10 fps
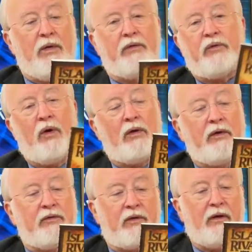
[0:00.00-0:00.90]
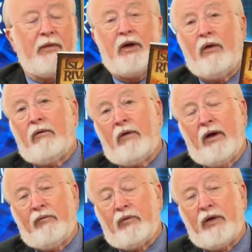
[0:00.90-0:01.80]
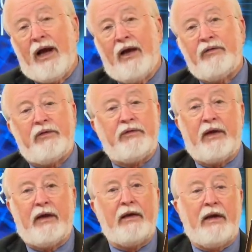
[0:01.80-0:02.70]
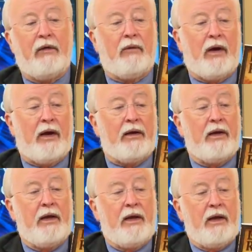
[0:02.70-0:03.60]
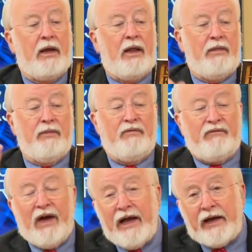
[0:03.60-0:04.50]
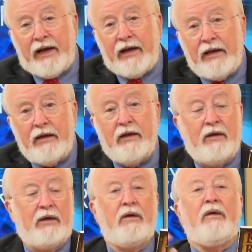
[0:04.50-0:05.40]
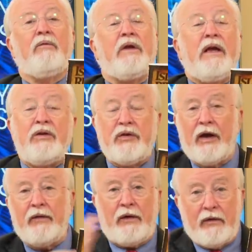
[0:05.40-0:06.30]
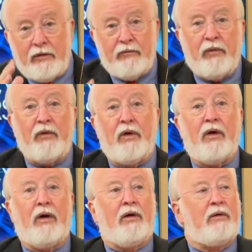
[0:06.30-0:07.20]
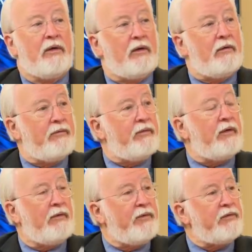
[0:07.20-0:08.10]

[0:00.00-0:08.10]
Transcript: It's called Islamic Rivalry ISIS and Iran Fighting Each Other for the Heart of, of